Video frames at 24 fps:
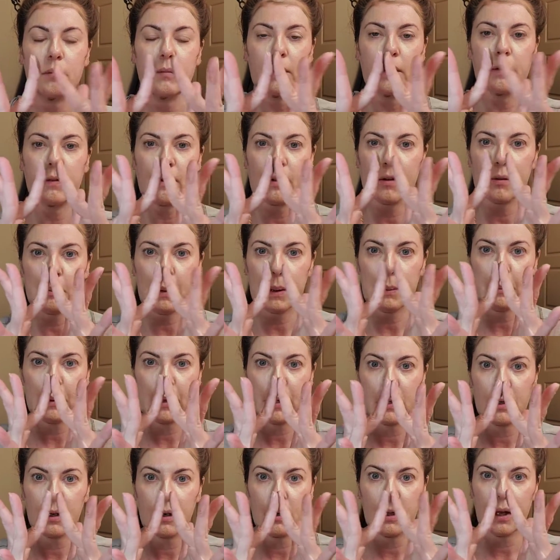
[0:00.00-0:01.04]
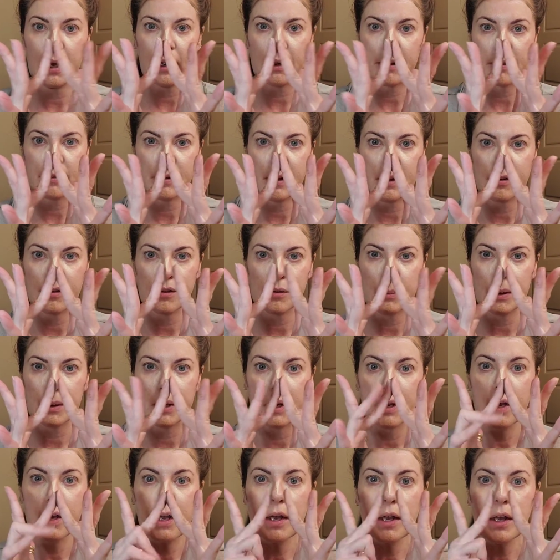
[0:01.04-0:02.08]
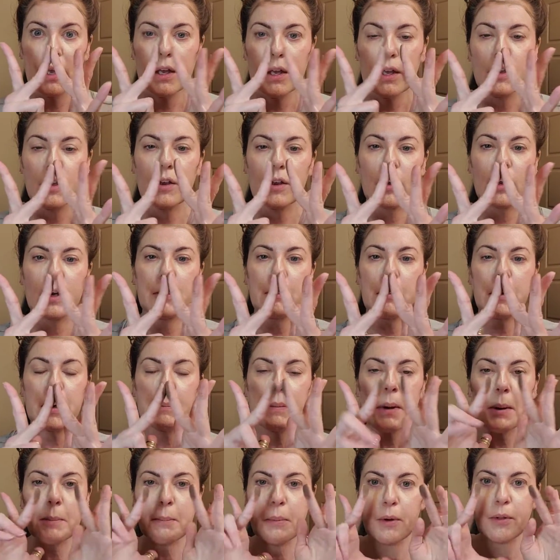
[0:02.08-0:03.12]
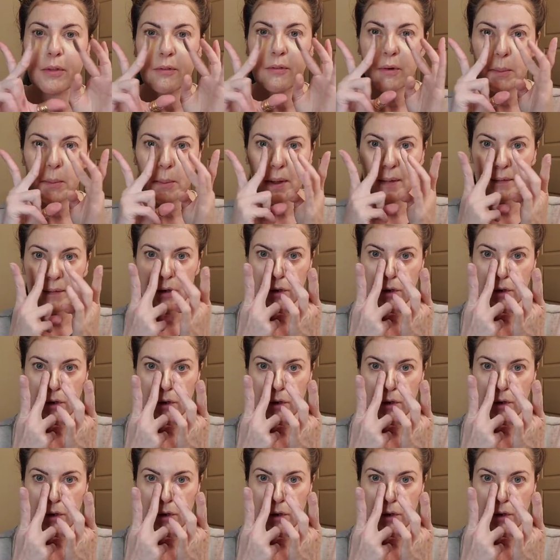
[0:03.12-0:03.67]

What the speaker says: This might be a little excess, but you're going to put them on both of them, and then